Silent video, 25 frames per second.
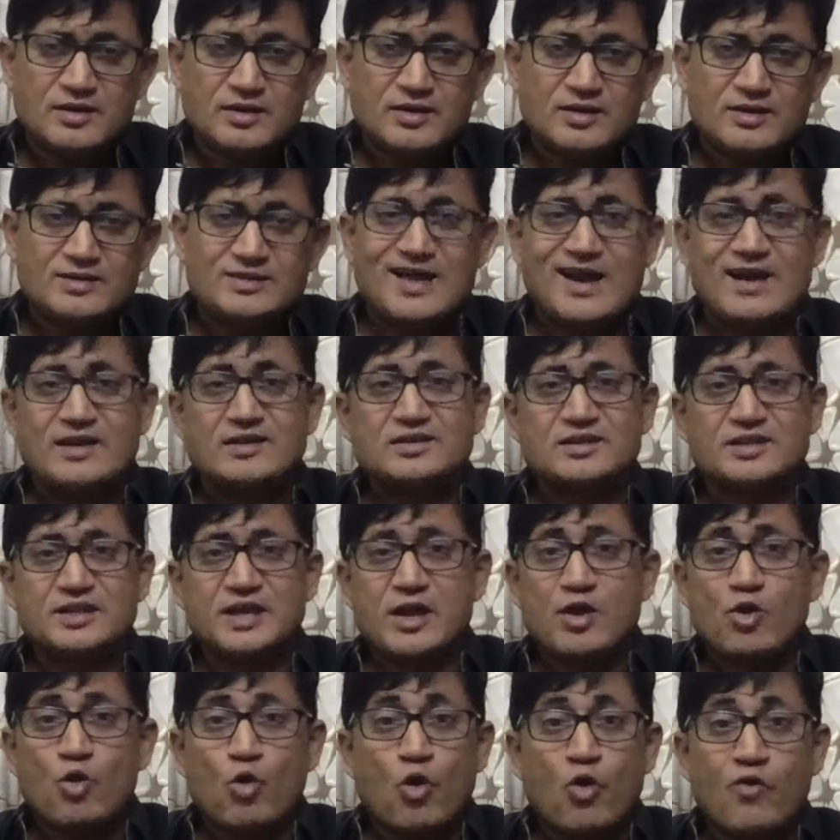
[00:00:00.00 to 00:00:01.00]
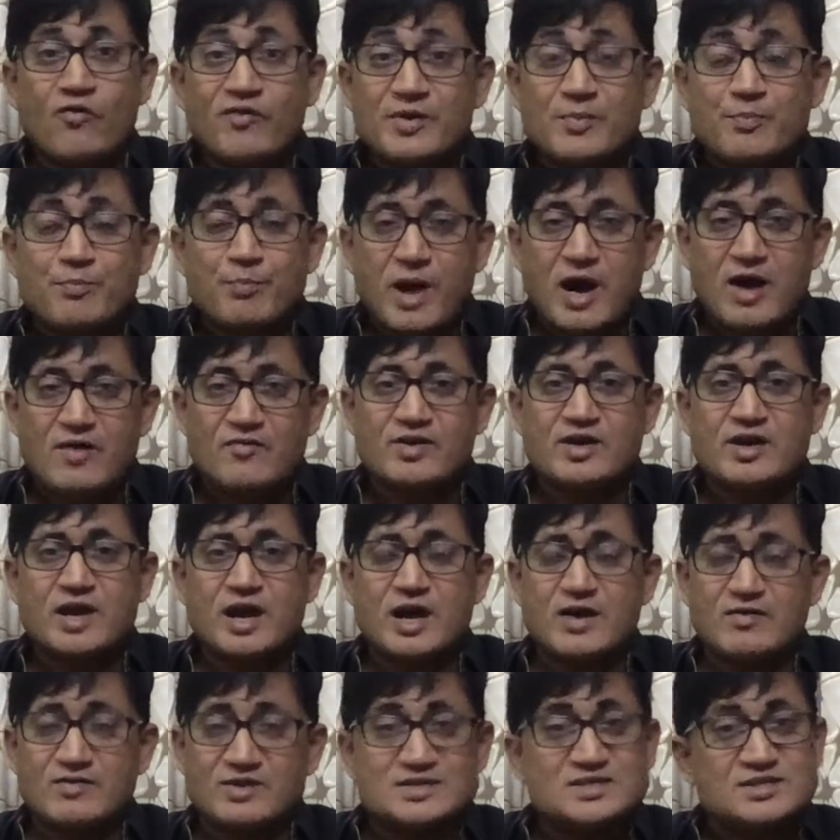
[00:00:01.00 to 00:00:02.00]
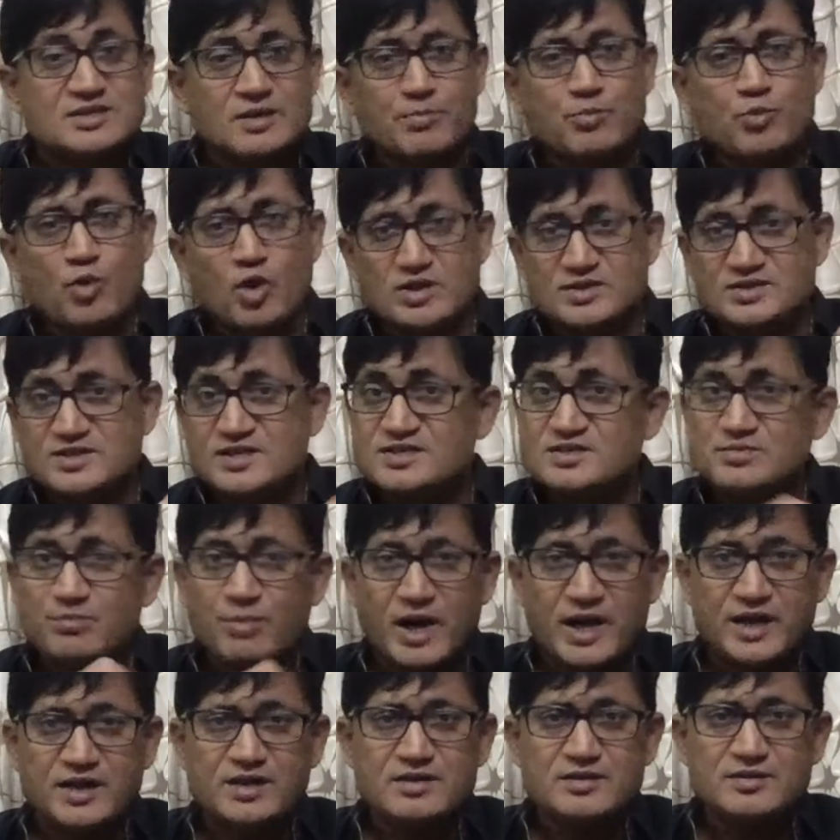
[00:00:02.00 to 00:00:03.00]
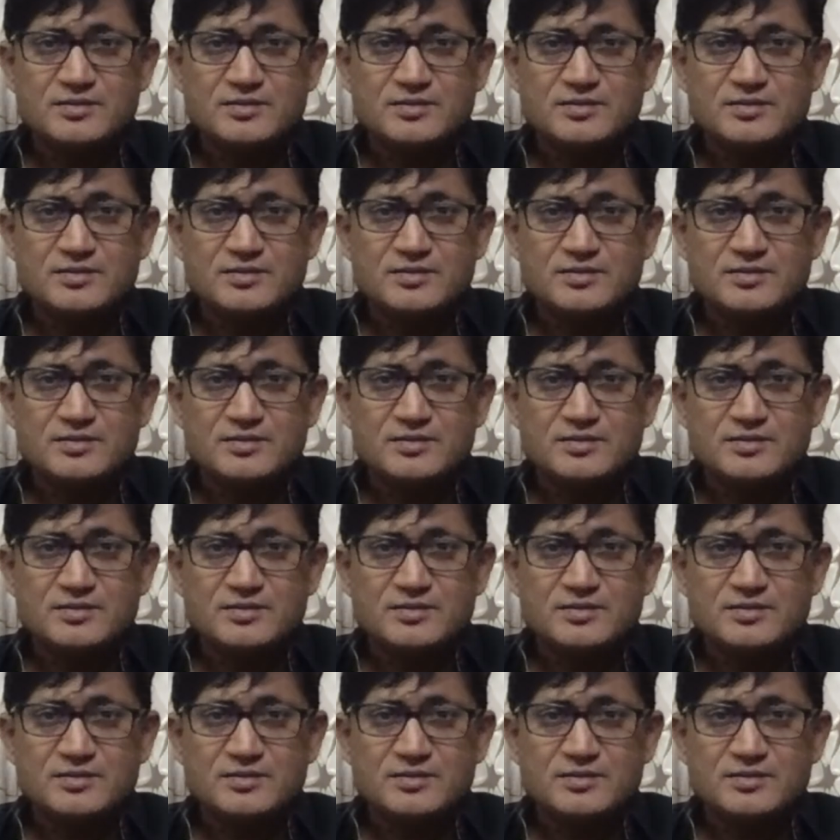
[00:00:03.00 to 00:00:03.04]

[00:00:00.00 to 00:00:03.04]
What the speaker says: that they overpower our subconscious mind?